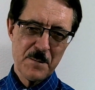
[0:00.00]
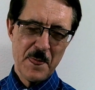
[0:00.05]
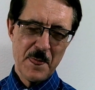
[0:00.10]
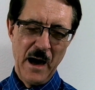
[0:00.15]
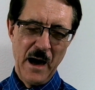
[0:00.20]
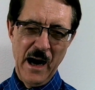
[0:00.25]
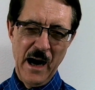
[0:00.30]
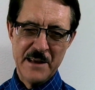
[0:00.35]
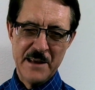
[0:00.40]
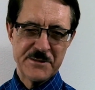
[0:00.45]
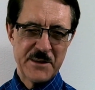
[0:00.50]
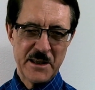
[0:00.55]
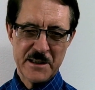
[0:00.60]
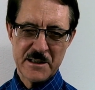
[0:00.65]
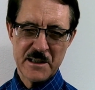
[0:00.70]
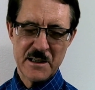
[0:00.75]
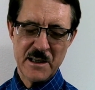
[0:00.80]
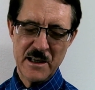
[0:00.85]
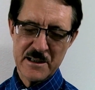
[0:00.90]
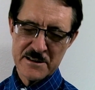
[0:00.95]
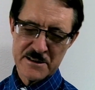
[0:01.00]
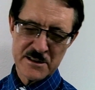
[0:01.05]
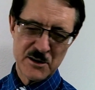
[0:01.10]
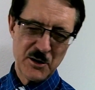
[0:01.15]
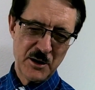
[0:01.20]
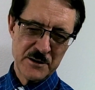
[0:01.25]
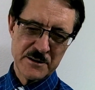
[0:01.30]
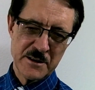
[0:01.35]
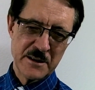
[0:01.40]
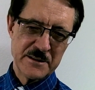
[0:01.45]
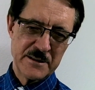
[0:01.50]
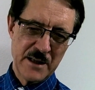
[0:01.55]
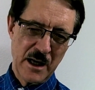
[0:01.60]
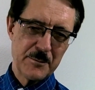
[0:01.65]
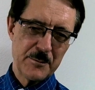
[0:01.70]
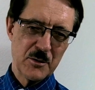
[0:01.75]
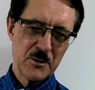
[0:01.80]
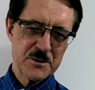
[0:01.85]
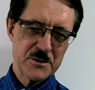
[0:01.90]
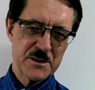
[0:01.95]
I think it's going to
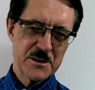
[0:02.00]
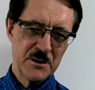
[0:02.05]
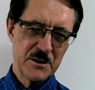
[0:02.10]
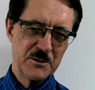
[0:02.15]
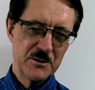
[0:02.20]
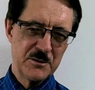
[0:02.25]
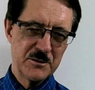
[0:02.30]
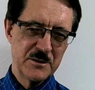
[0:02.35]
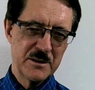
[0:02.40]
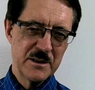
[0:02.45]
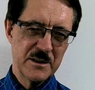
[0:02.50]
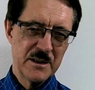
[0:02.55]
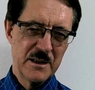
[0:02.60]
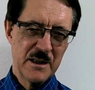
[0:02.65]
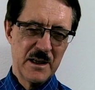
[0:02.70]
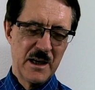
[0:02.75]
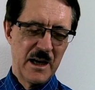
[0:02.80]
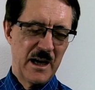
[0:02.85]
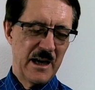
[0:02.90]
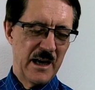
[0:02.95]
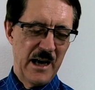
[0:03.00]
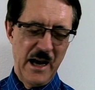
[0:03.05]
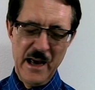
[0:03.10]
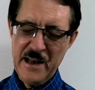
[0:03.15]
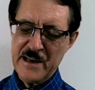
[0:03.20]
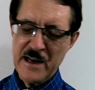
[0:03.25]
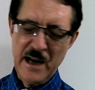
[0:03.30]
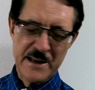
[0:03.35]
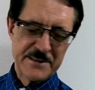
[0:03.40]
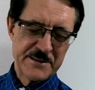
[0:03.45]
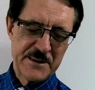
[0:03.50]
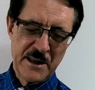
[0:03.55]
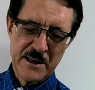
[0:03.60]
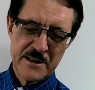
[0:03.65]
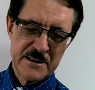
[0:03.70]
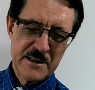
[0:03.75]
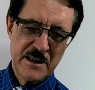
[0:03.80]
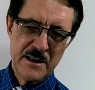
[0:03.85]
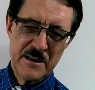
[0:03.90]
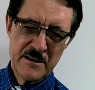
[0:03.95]
double soon, and I think
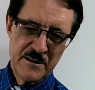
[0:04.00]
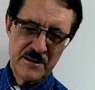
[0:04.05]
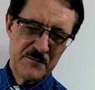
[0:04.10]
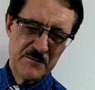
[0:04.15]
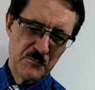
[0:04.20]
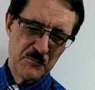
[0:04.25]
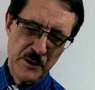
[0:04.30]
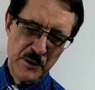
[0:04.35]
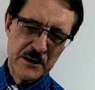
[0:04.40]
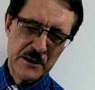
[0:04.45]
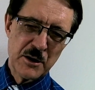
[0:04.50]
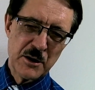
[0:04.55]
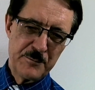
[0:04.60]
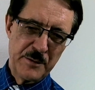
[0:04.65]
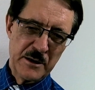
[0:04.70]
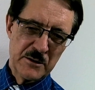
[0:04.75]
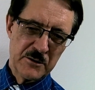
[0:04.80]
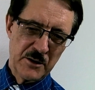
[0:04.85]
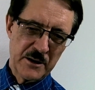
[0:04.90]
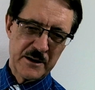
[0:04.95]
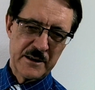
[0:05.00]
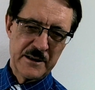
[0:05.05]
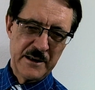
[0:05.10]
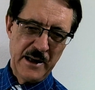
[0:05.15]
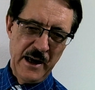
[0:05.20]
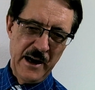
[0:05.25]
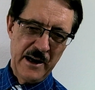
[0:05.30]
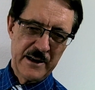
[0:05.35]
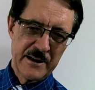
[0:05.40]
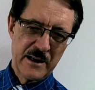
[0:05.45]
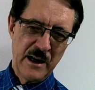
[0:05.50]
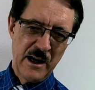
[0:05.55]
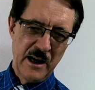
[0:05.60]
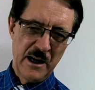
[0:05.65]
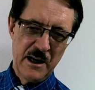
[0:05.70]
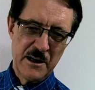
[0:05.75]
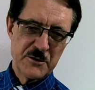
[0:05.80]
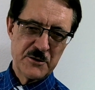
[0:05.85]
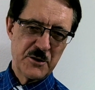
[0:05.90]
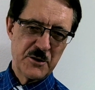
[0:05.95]
we could be looking at
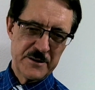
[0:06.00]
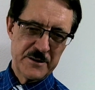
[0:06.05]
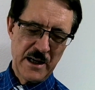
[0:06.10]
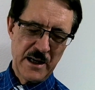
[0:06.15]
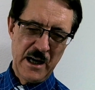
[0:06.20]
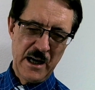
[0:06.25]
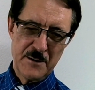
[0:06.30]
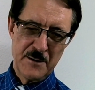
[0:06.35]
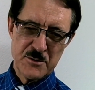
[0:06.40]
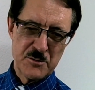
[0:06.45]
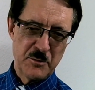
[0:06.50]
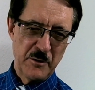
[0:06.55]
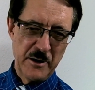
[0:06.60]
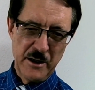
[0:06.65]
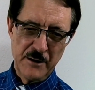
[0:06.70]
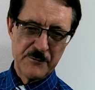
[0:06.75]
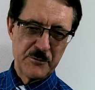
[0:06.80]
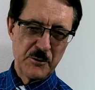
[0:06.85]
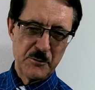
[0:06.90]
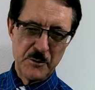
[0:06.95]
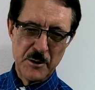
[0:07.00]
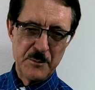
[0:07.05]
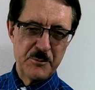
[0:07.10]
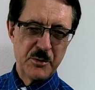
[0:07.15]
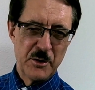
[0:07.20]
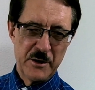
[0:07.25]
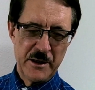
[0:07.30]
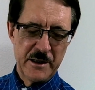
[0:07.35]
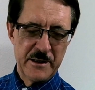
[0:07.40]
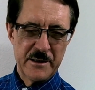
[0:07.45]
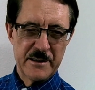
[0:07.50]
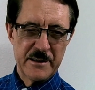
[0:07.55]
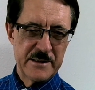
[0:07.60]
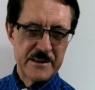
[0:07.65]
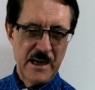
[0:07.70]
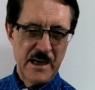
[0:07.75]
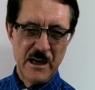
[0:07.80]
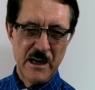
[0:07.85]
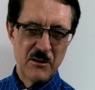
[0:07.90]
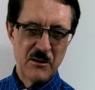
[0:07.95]
100 times whatever we put in it
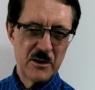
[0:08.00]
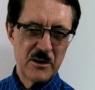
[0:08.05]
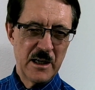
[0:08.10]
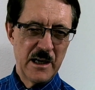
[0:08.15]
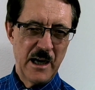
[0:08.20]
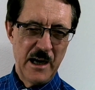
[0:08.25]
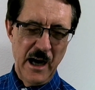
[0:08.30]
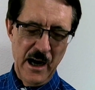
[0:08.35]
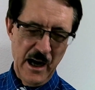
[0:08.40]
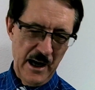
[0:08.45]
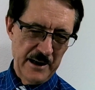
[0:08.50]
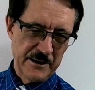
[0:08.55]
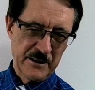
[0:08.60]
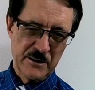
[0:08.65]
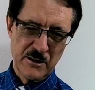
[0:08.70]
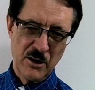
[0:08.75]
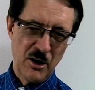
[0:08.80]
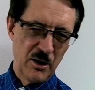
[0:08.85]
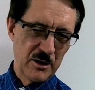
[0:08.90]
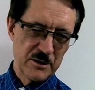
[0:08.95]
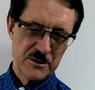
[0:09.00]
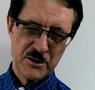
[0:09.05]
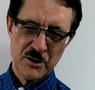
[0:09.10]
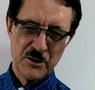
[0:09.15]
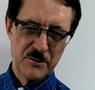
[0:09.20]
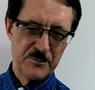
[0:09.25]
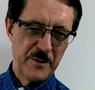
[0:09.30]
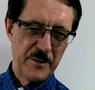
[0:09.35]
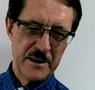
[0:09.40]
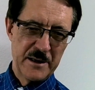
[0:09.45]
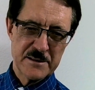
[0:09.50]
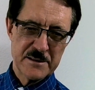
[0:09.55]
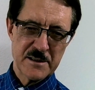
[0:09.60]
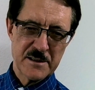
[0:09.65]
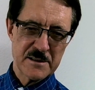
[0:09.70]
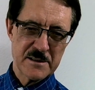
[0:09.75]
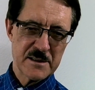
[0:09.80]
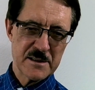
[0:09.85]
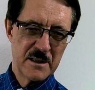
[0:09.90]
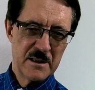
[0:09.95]
now on a long-term
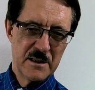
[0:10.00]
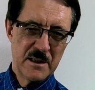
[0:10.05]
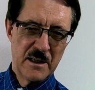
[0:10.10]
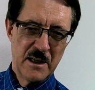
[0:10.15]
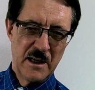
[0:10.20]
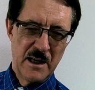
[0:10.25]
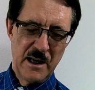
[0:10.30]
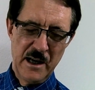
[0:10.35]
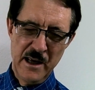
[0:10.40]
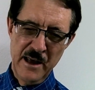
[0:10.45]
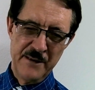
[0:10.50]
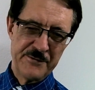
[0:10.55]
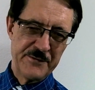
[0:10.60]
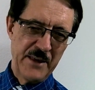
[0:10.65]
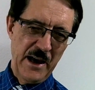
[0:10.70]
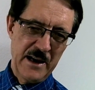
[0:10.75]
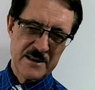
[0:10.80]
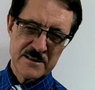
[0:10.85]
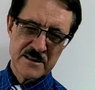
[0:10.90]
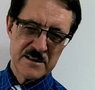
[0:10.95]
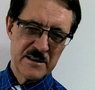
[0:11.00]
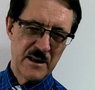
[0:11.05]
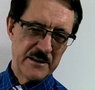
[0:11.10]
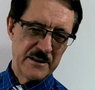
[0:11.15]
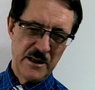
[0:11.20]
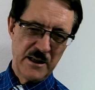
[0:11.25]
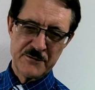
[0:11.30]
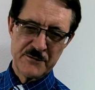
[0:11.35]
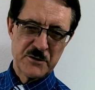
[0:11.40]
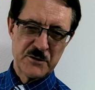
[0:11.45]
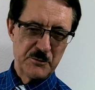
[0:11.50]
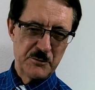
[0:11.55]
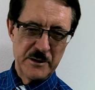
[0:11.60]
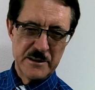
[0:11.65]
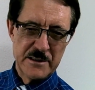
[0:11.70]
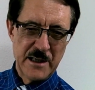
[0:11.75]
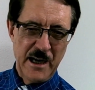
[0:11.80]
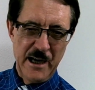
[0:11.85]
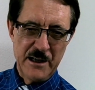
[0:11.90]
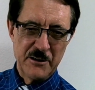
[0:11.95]
basis, and that's enough to
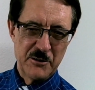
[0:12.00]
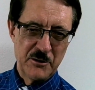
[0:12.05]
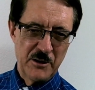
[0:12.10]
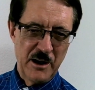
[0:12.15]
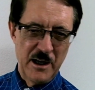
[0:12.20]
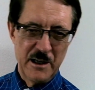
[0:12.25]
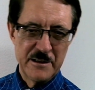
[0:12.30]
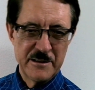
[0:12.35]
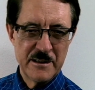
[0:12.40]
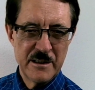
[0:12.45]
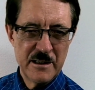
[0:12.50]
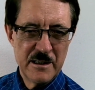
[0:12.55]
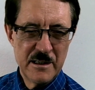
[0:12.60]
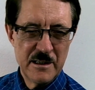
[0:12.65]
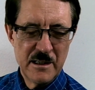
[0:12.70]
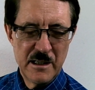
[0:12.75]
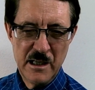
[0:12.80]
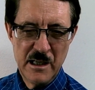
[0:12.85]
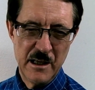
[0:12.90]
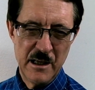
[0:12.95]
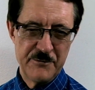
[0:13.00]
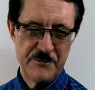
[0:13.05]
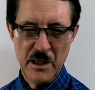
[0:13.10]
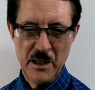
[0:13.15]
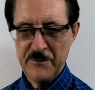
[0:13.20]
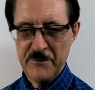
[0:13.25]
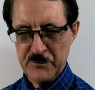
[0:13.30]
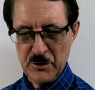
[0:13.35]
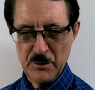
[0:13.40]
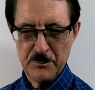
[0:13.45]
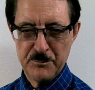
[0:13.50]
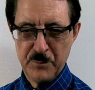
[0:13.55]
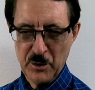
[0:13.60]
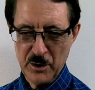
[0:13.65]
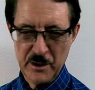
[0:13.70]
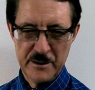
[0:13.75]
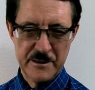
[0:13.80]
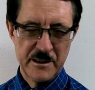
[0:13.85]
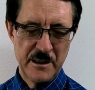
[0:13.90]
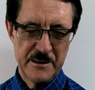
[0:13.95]
retire on if you
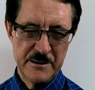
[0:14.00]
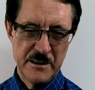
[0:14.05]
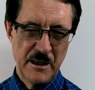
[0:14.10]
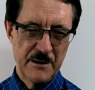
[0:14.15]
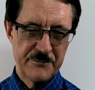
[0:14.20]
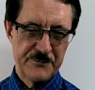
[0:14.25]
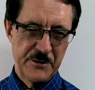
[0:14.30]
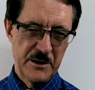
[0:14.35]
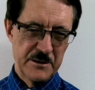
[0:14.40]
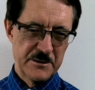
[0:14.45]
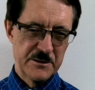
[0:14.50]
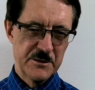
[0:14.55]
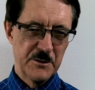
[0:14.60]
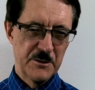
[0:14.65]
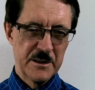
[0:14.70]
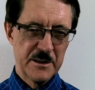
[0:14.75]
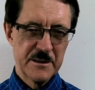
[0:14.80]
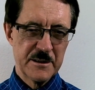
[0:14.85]
put enough into it.